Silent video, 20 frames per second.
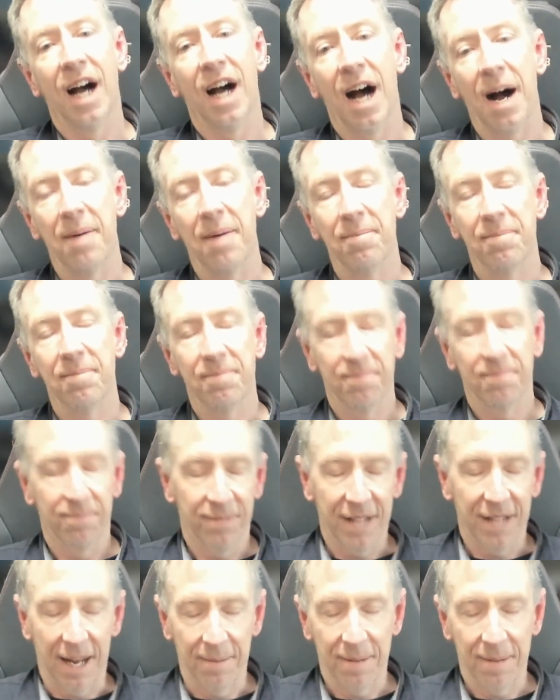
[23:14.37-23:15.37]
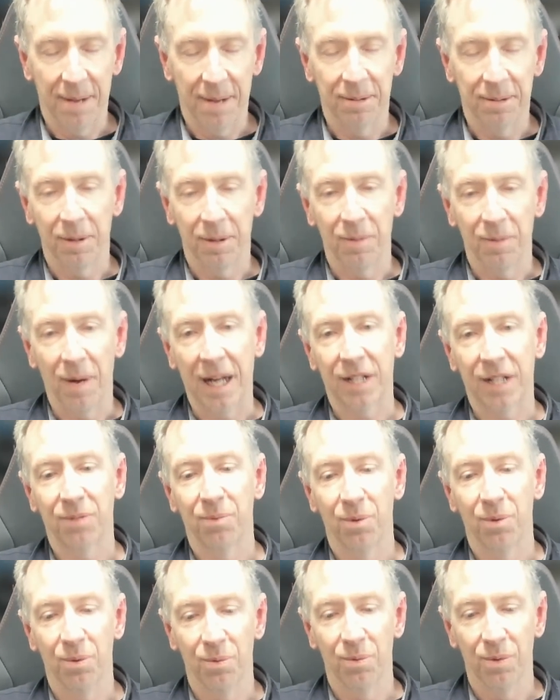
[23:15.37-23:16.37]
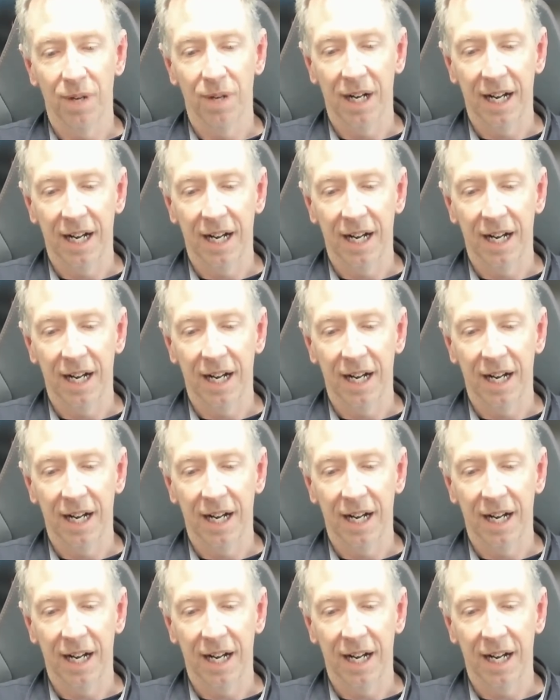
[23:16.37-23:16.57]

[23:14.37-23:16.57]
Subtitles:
M Speed Wax will